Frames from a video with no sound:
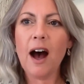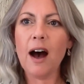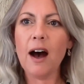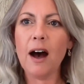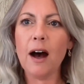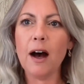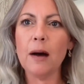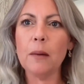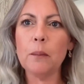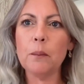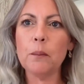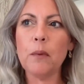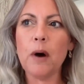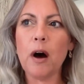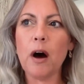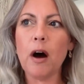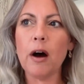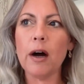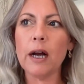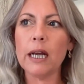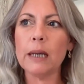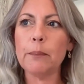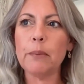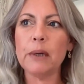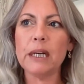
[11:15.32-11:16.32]

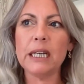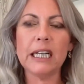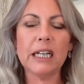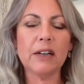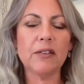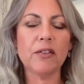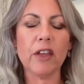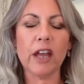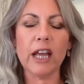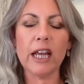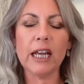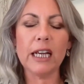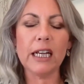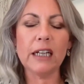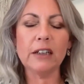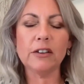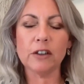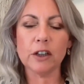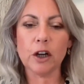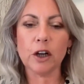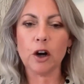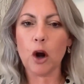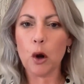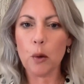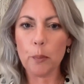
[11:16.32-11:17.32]
I believe that it is
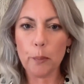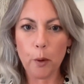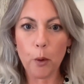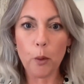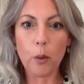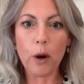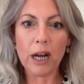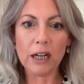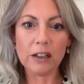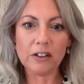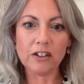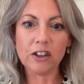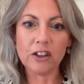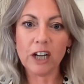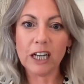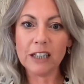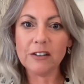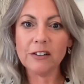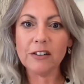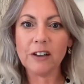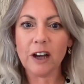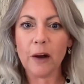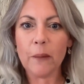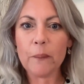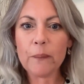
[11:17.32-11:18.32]
a global
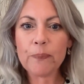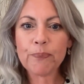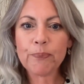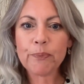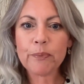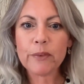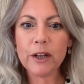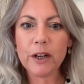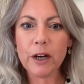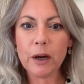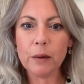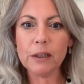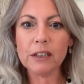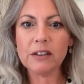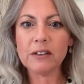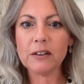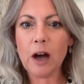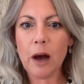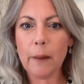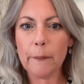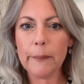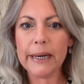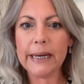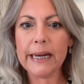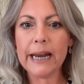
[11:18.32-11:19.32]
agenda. It's
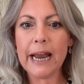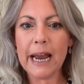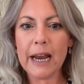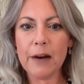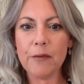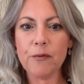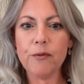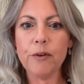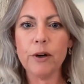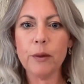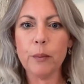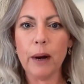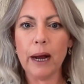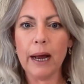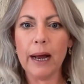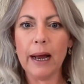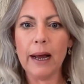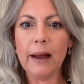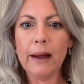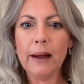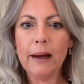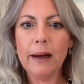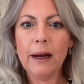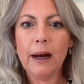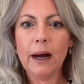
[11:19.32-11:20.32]
coming
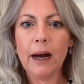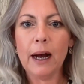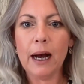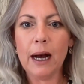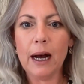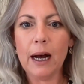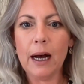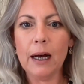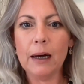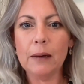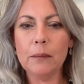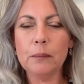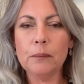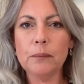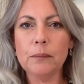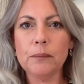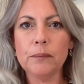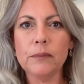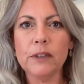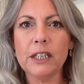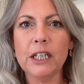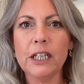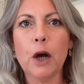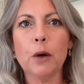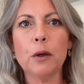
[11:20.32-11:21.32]
everywhere.
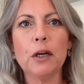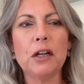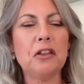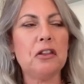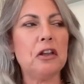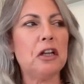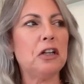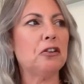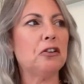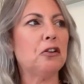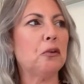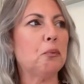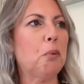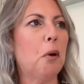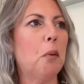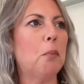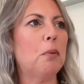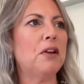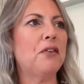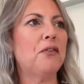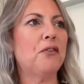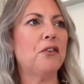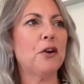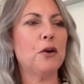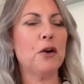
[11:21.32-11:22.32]
The only thing to
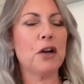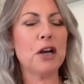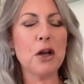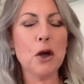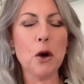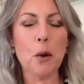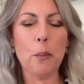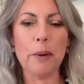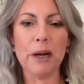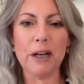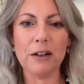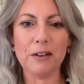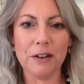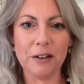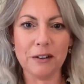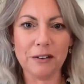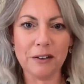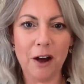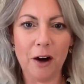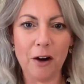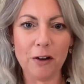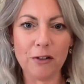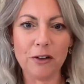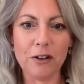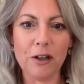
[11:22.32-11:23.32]
probably feel a little bit
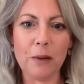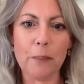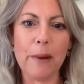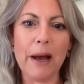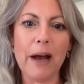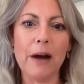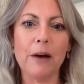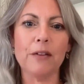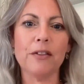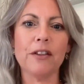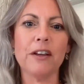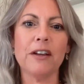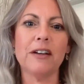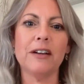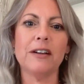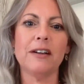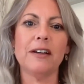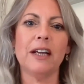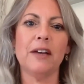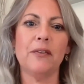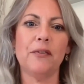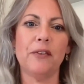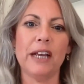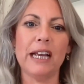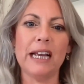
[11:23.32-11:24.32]
disheartened about, that
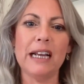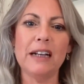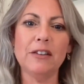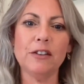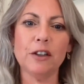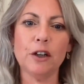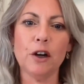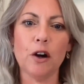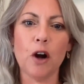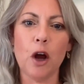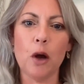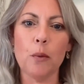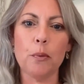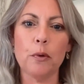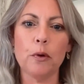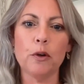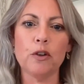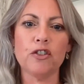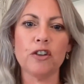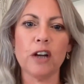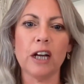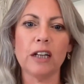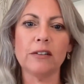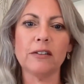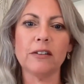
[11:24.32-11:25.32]
if it is a global
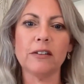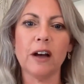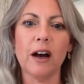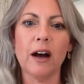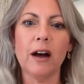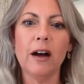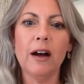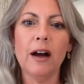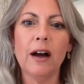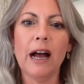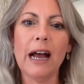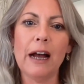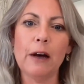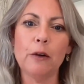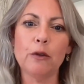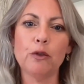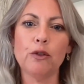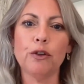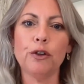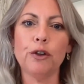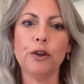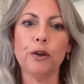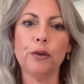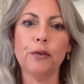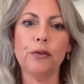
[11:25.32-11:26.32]
agenda, how
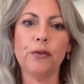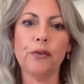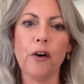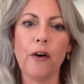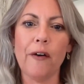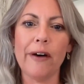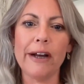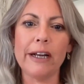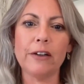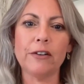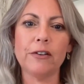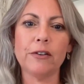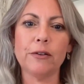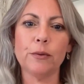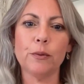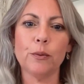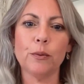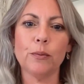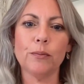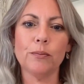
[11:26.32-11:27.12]
do you fight